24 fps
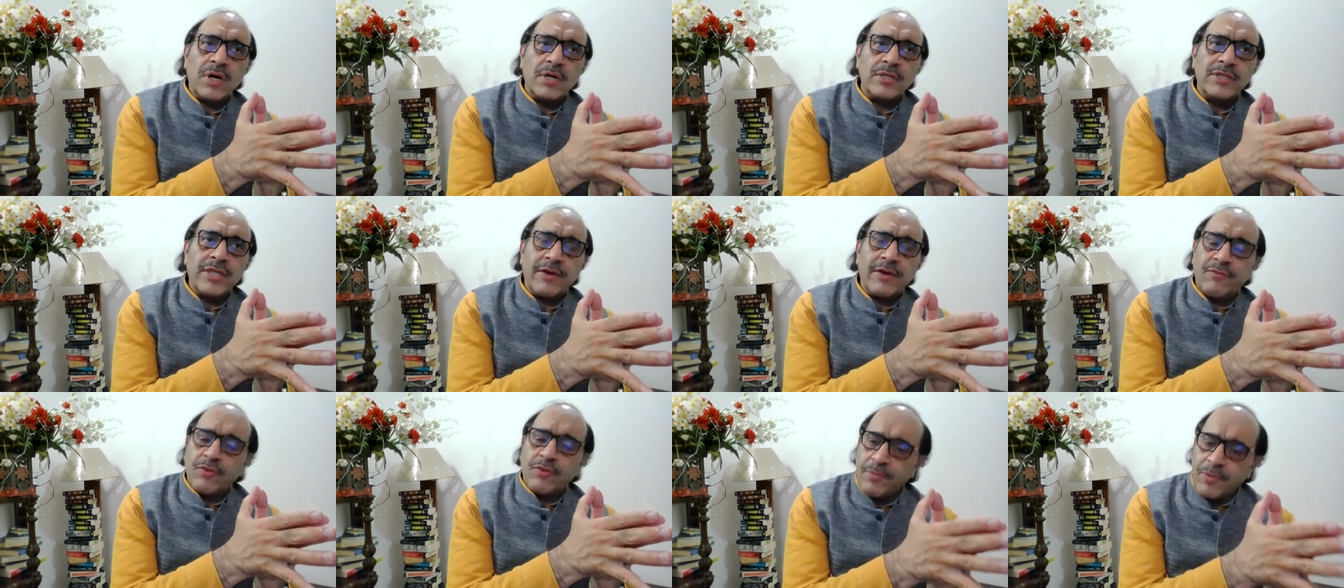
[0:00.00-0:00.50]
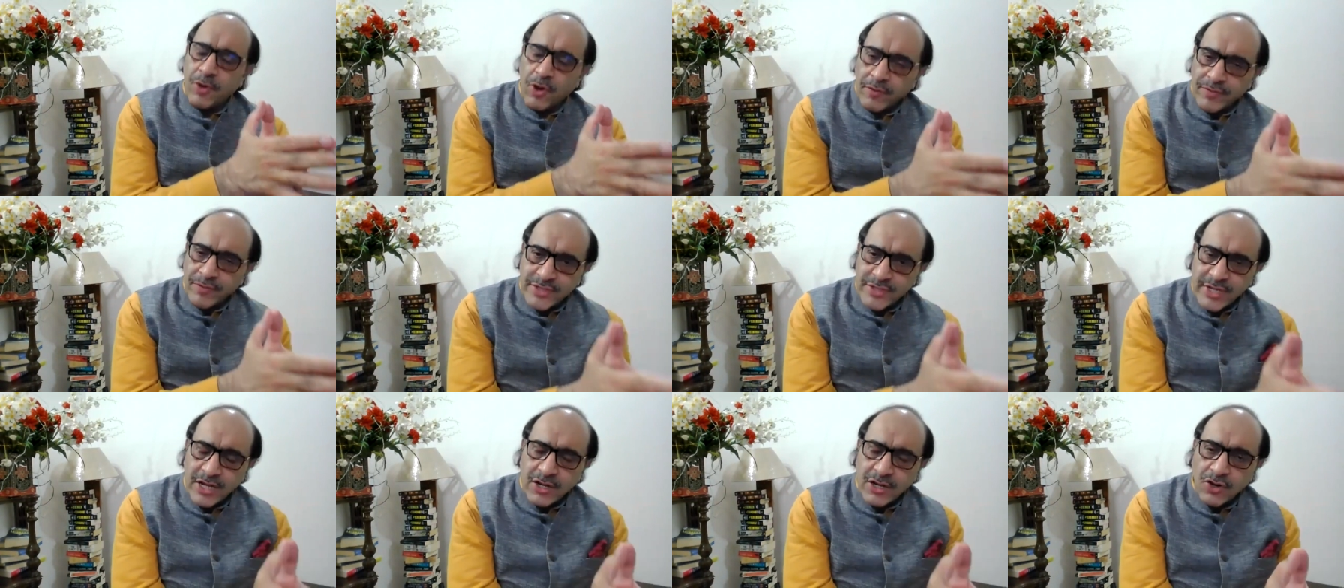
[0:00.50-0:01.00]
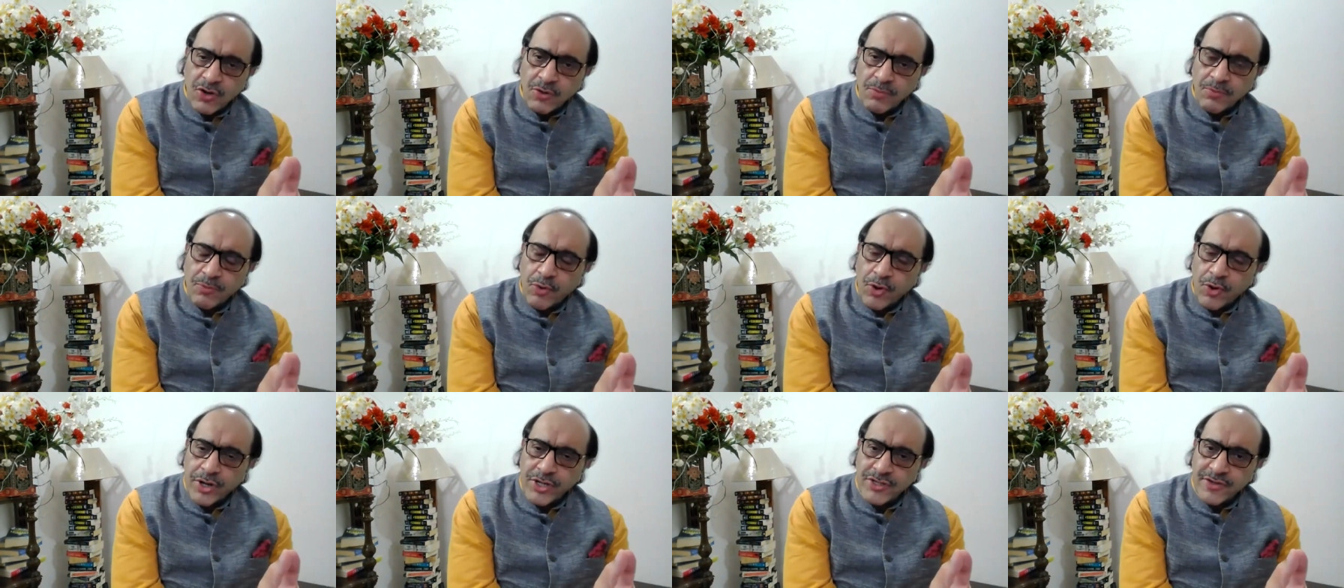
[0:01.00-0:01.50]
there would be obviously a lot
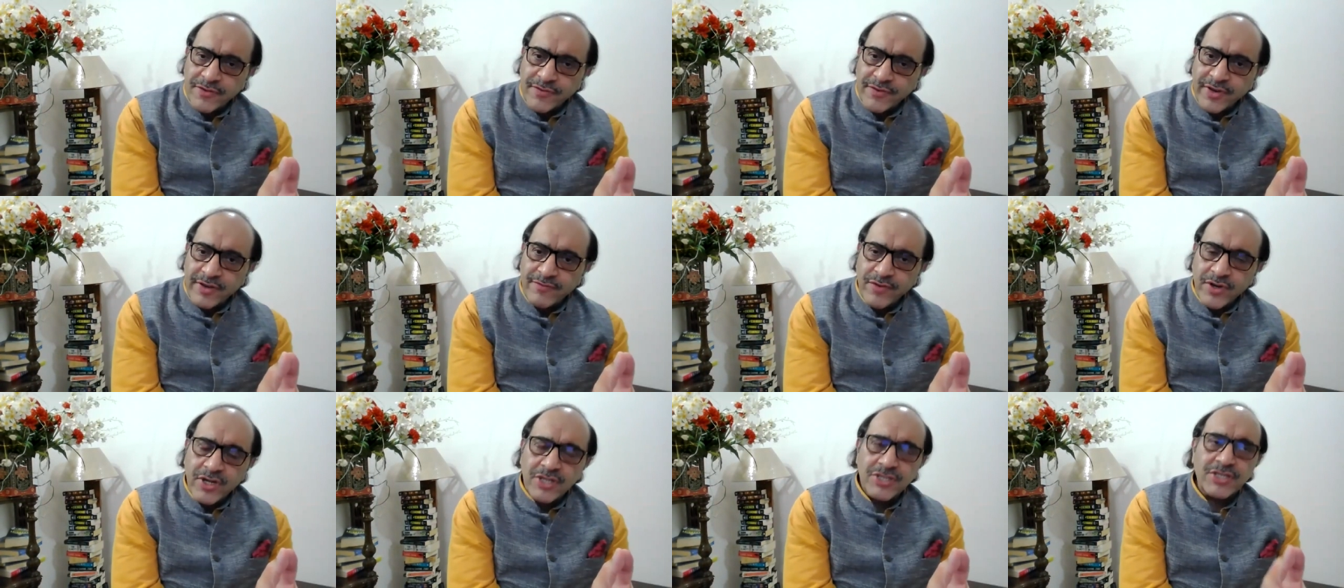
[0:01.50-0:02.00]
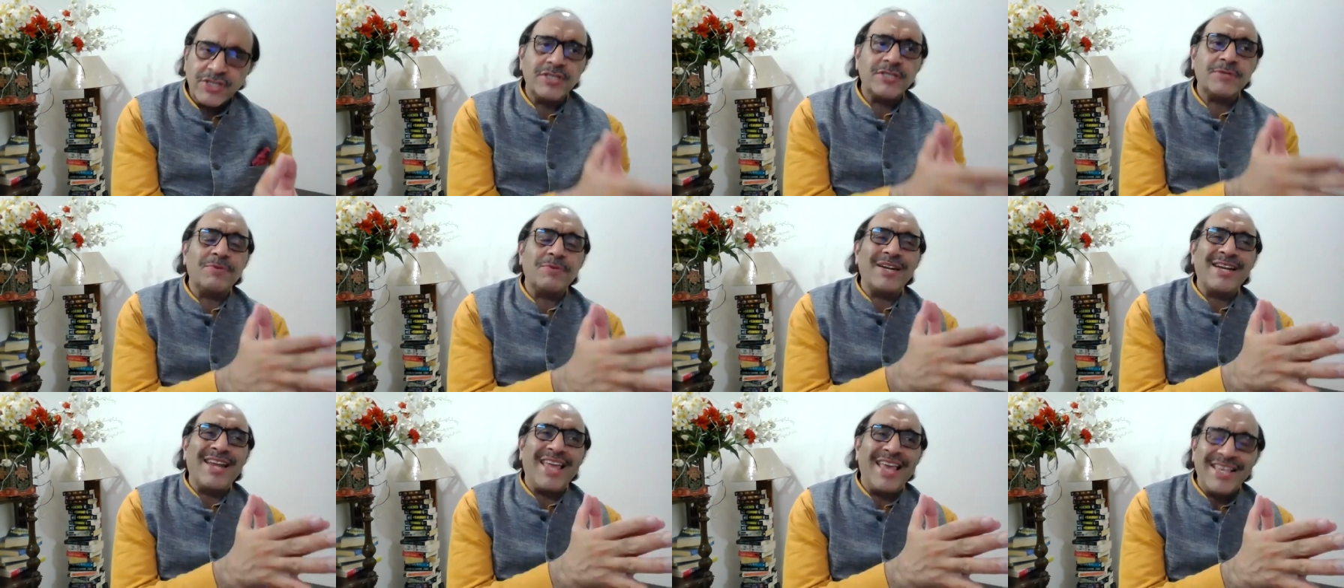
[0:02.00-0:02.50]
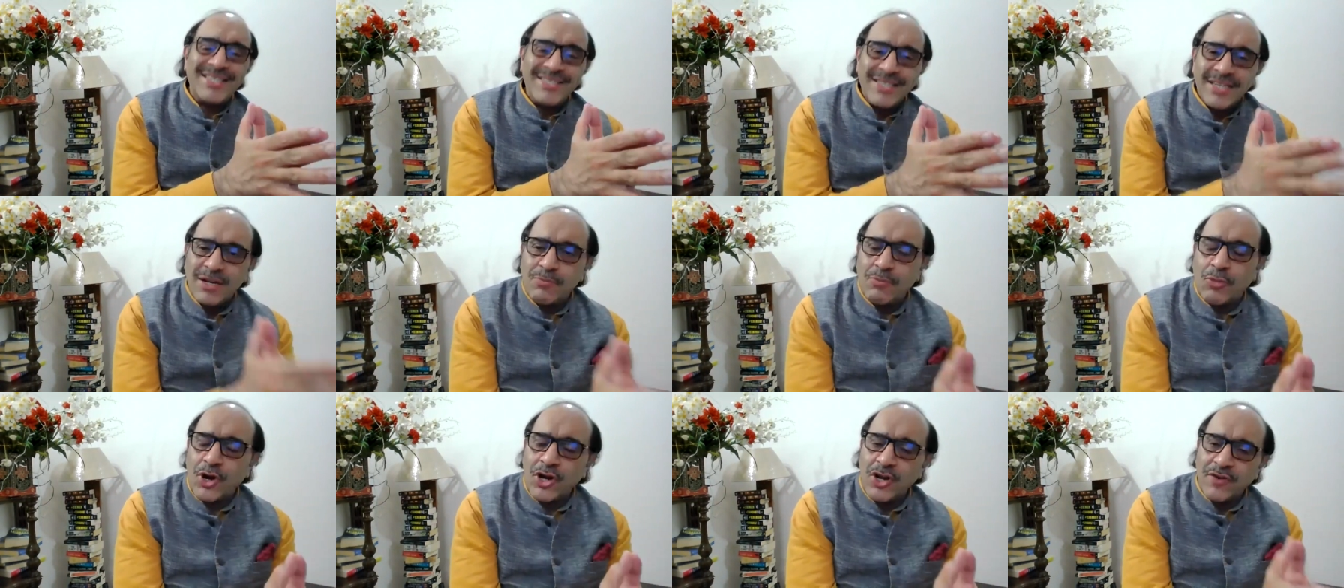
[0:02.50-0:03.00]
of points of convergence, but is there
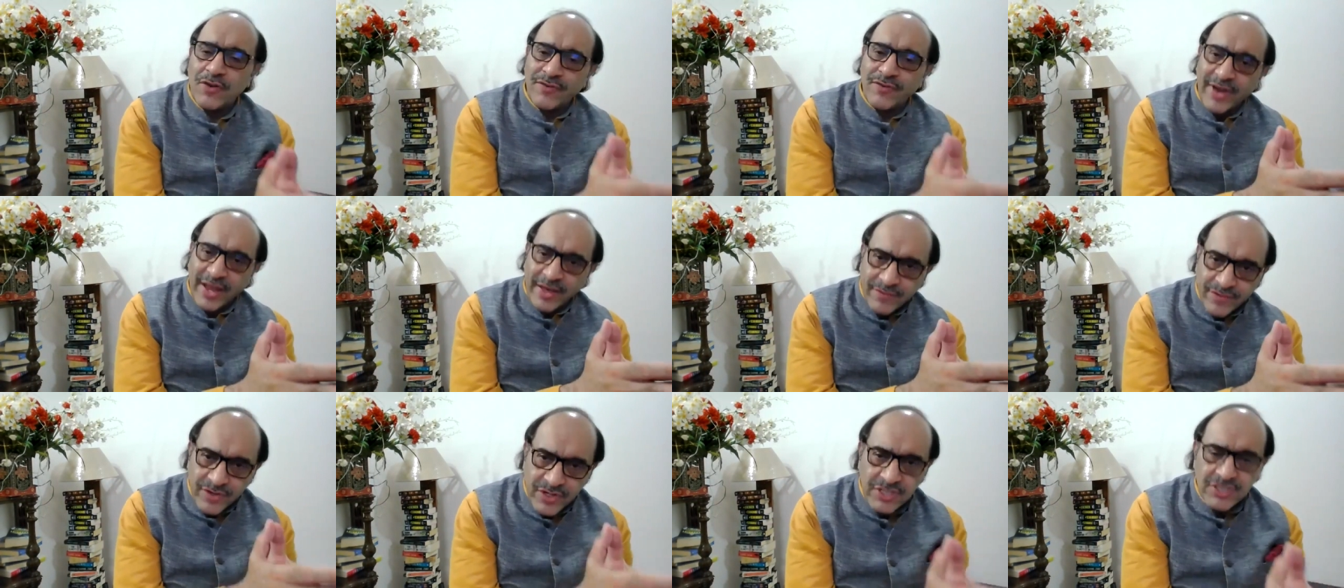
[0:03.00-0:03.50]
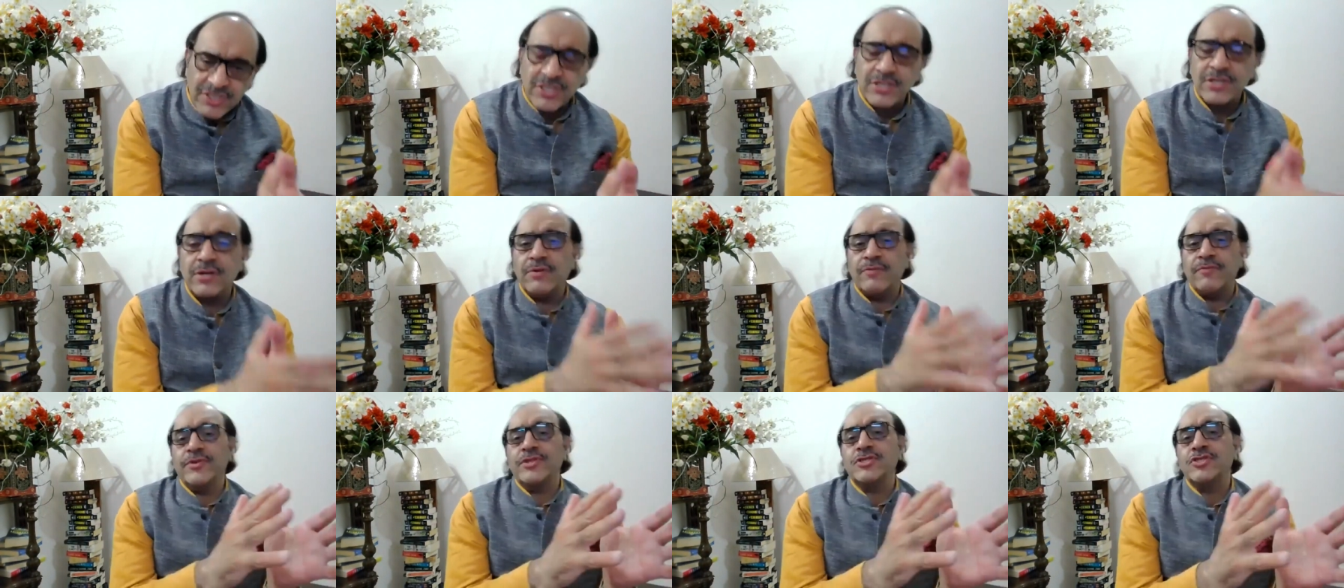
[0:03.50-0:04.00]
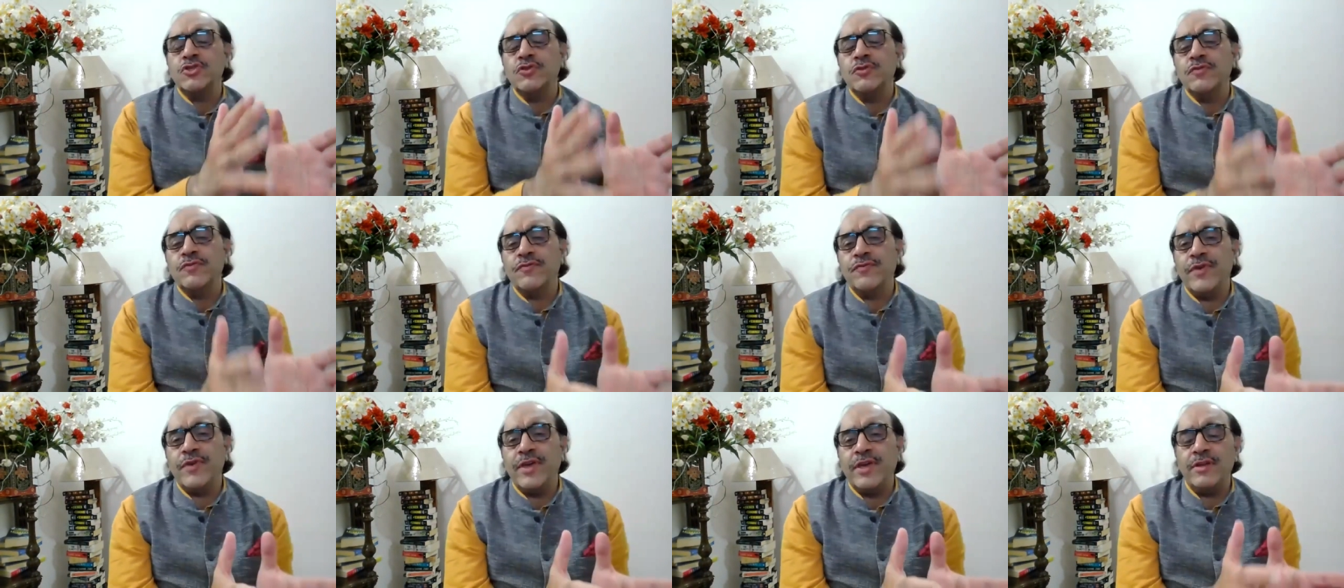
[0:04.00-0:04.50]
a point of divergence which you
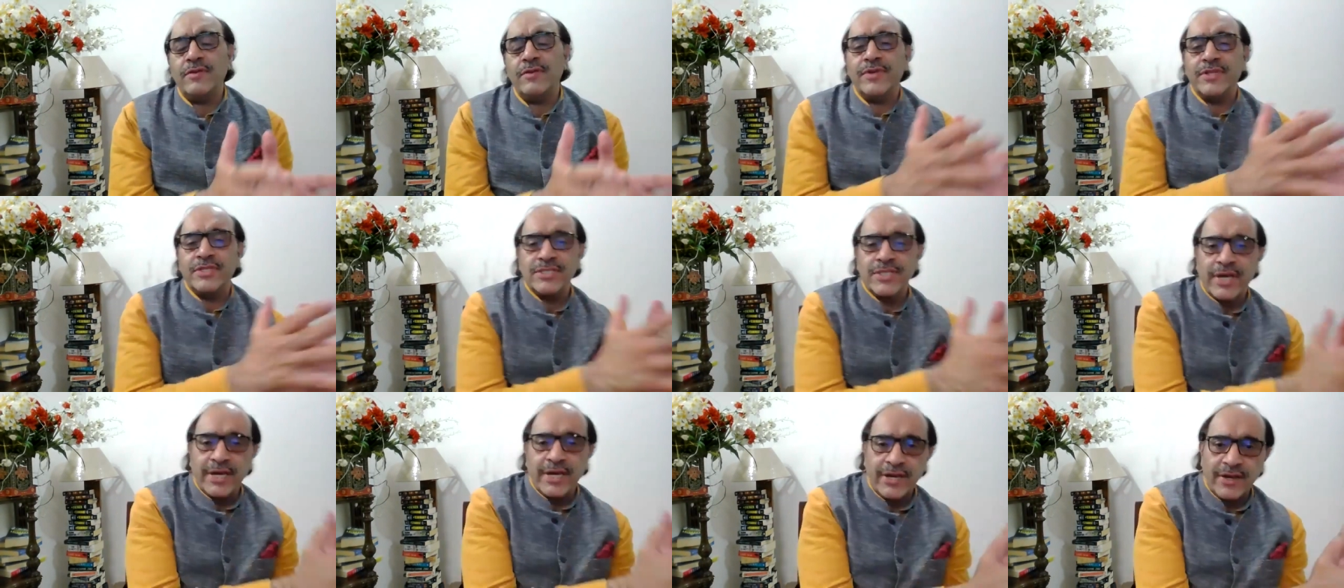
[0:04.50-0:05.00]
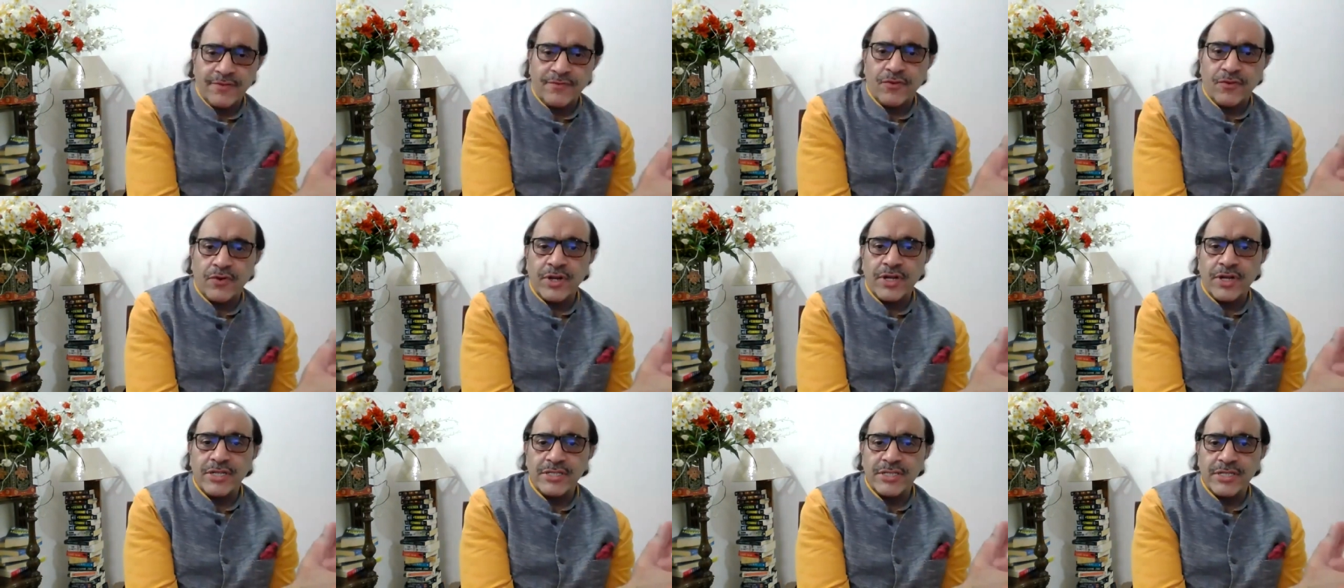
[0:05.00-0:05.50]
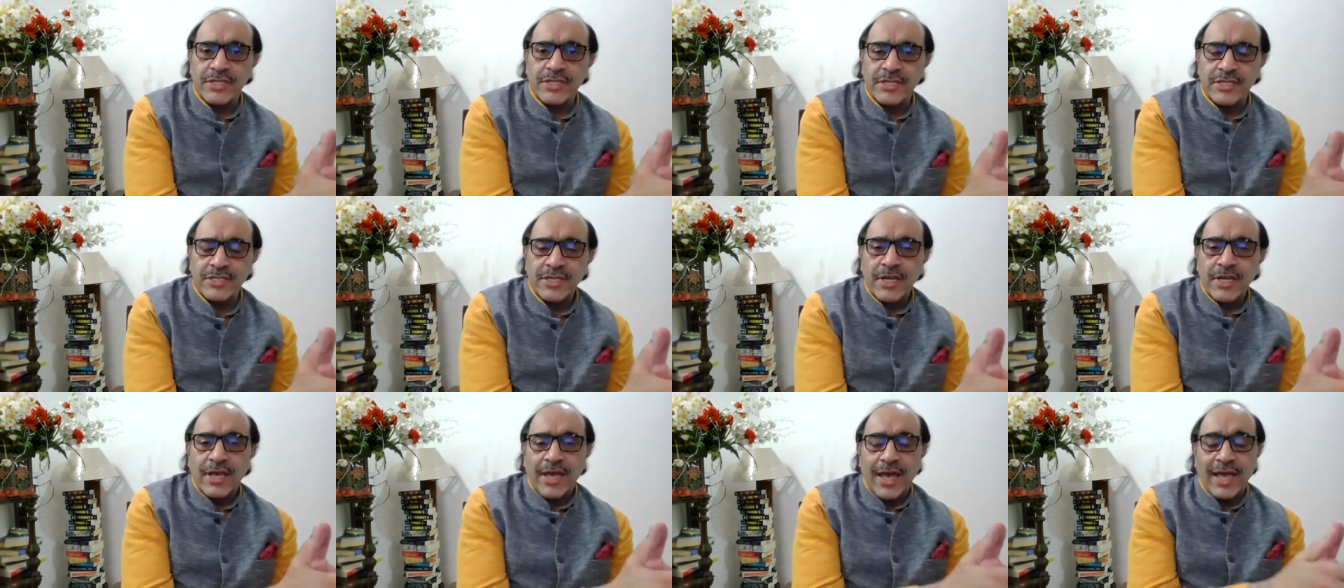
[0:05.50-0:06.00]
feel with Saira, for instance?